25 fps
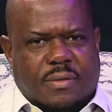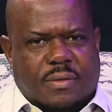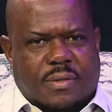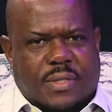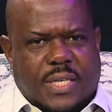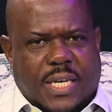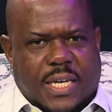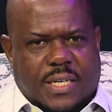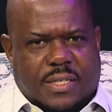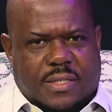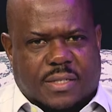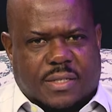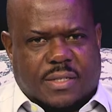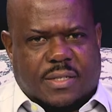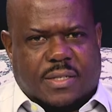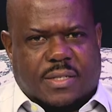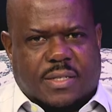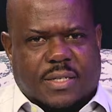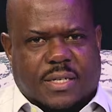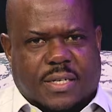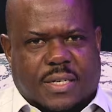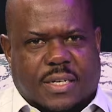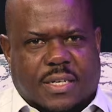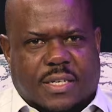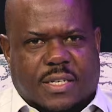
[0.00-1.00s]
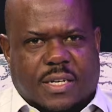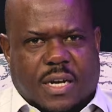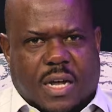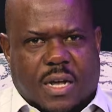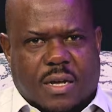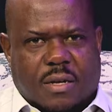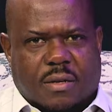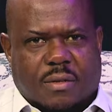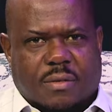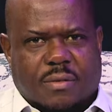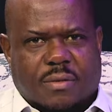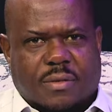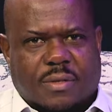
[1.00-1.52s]
This creature,
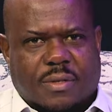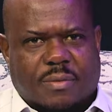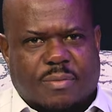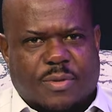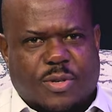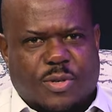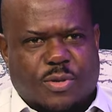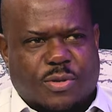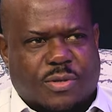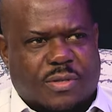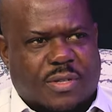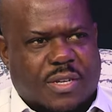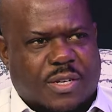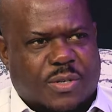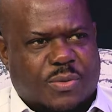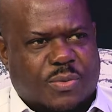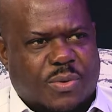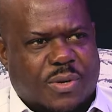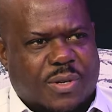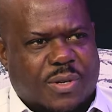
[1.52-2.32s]
let me use that